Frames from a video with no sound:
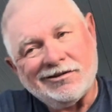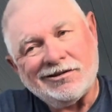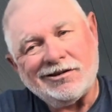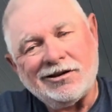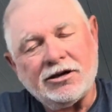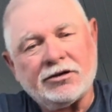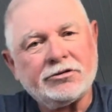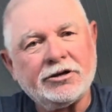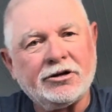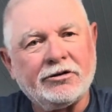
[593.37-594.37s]
yeah,
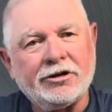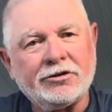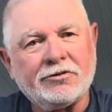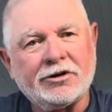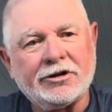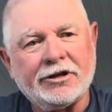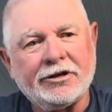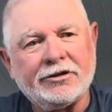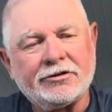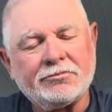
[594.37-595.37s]
it is what it
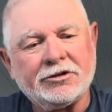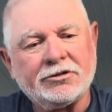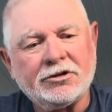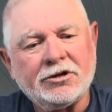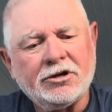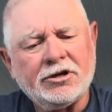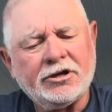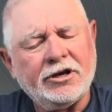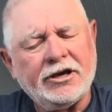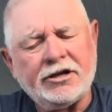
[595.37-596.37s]
is. But,
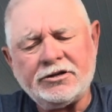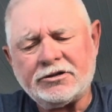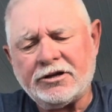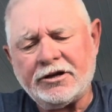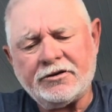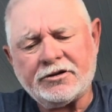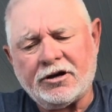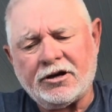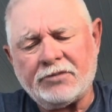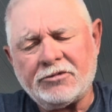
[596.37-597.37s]
yeah, just take your
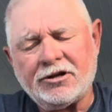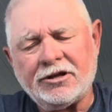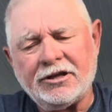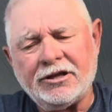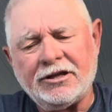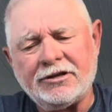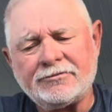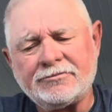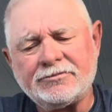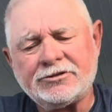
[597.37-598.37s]
time.
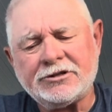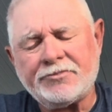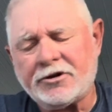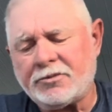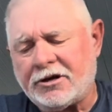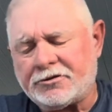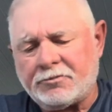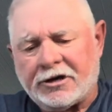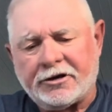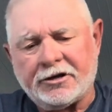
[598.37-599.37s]
And something else
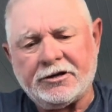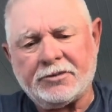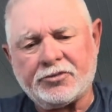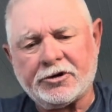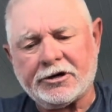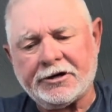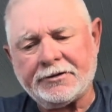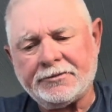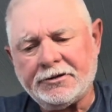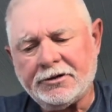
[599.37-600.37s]
about Indian Prairie,
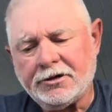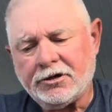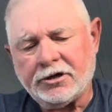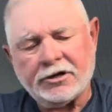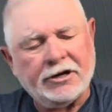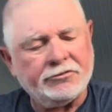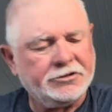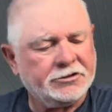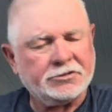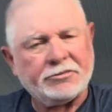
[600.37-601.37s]
and I was
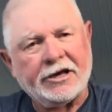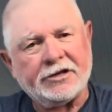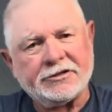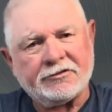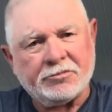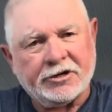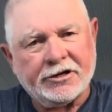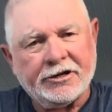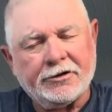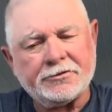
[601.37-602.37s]
just as bad as
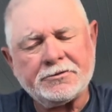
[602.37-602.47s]
everybody else.